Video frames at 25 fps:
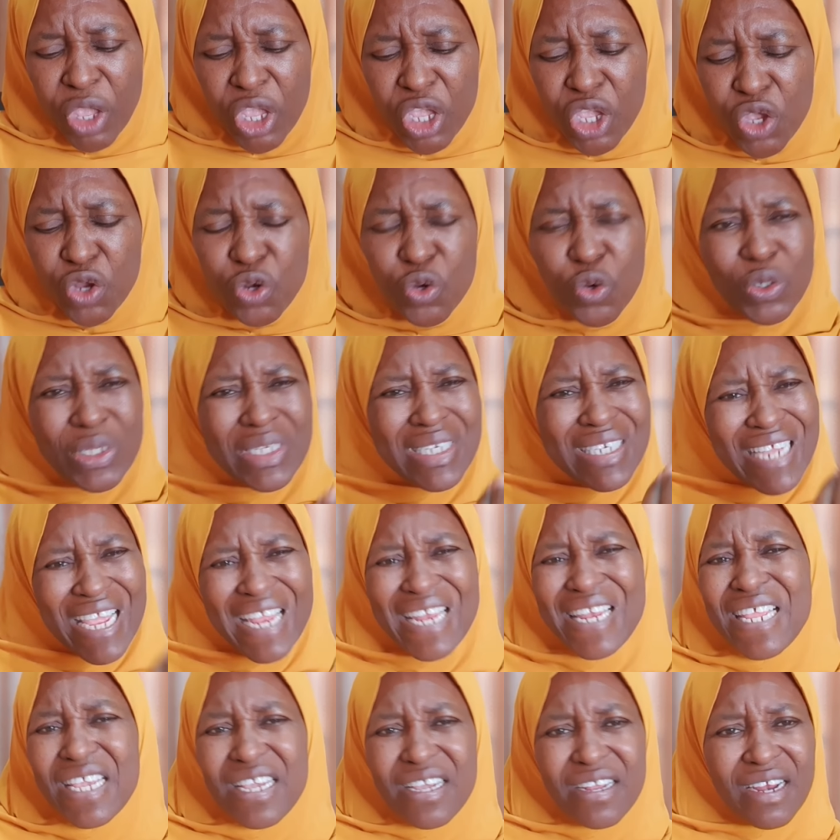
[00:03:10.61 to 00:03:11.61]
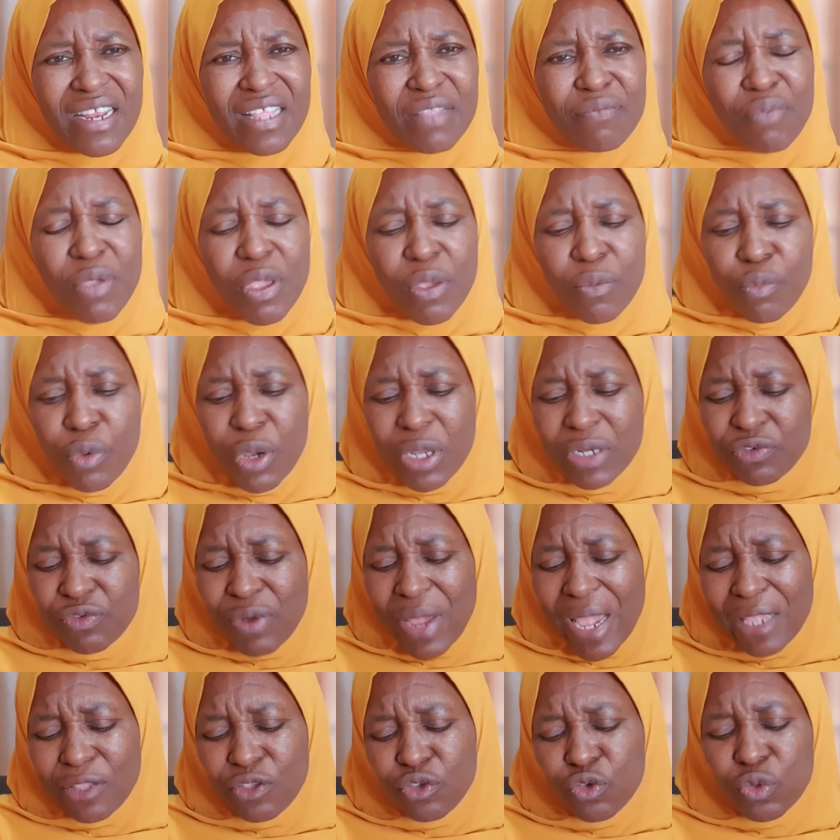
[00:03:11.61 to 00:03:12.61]
you know denigrate people in
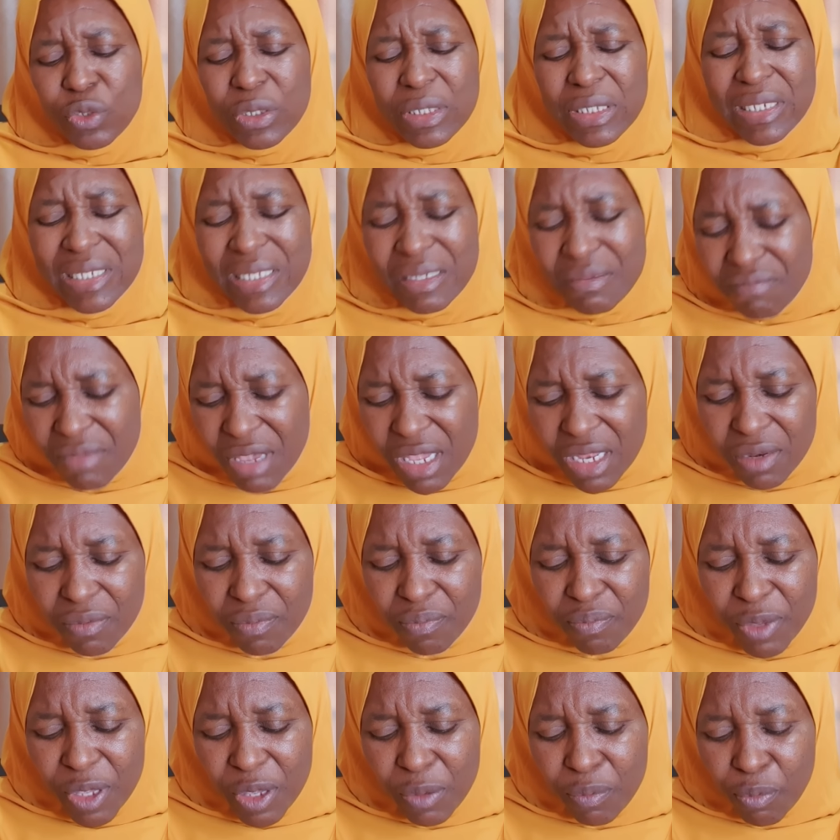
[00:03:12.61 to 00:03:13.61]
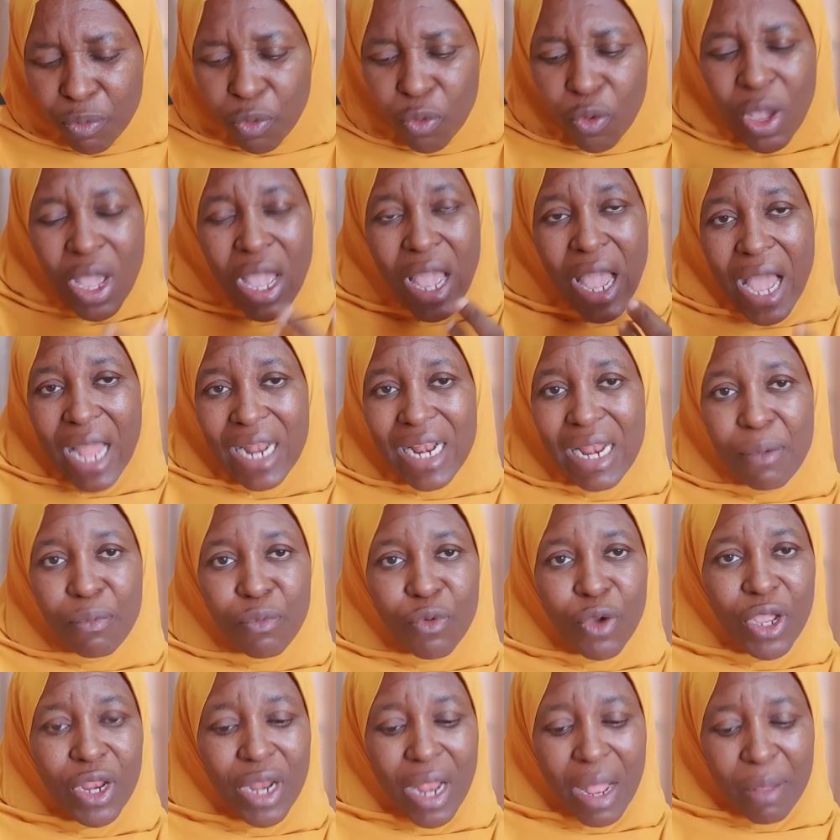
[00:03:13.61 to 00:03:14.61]
trying to demean people and I'm
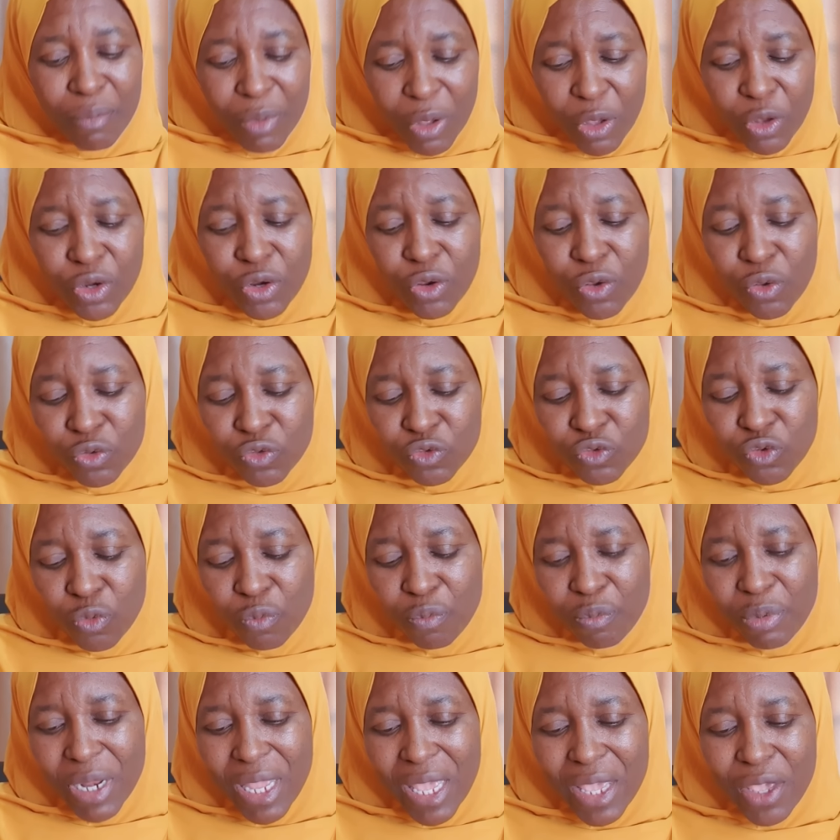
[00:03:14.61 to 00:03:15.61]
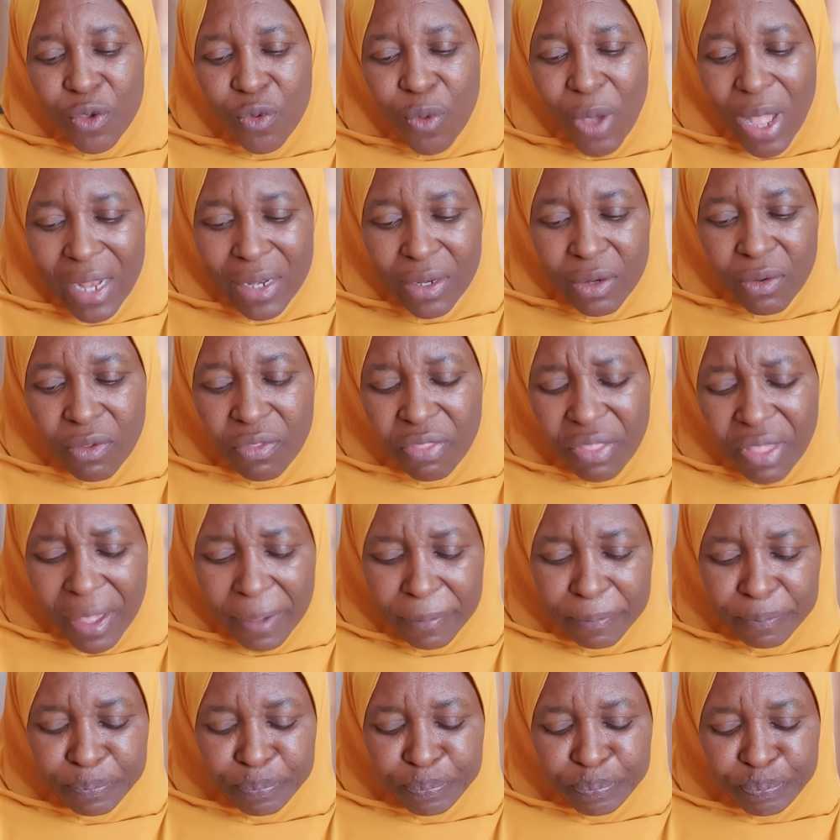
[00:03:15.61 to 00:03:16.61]
going I'm going to also play you another